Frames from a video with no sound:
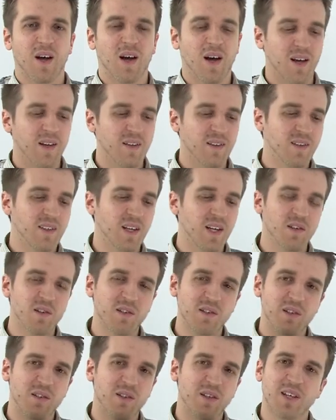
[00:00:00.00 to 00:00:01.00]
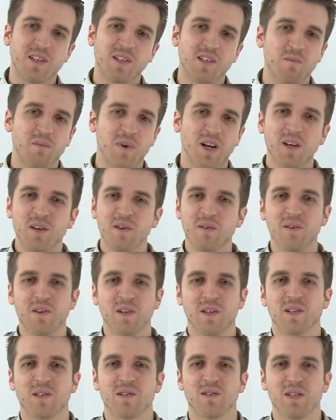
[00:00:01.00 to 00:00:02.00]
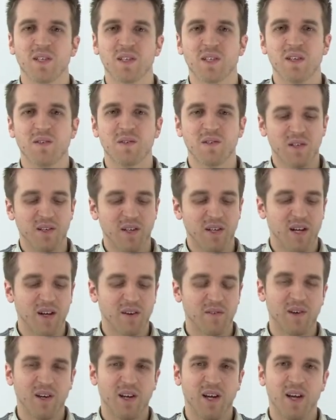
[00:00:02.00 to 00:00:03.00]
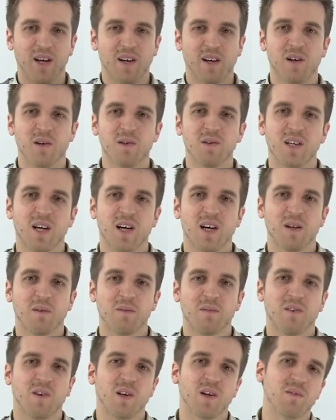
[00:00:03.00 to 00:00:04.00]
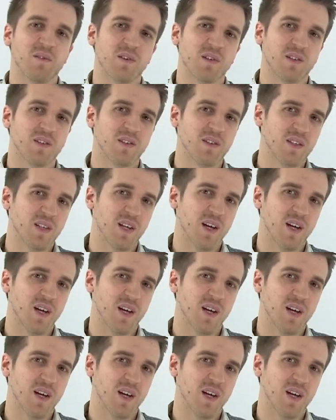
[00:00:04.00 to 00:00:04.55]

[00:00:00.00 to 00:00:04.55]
And they could do that to many other industries. They've started aggregating hotel and flight results